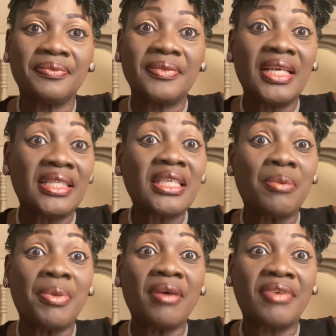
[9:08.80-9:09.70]
It's
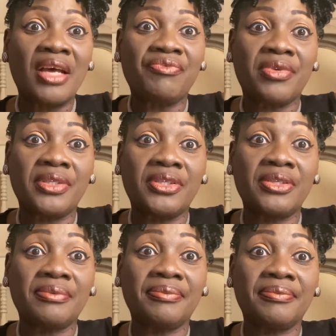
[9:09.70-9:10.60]
above average.
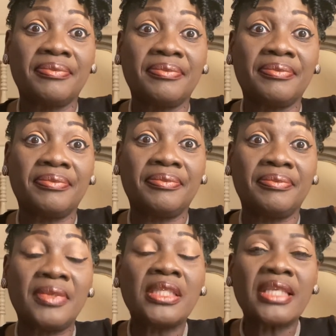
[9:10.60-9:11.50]

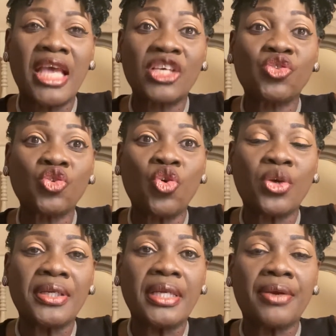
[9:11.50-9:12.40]
It's
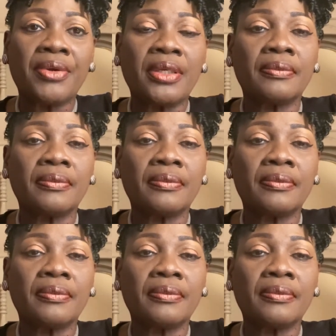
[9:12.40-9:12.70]
extraordinary.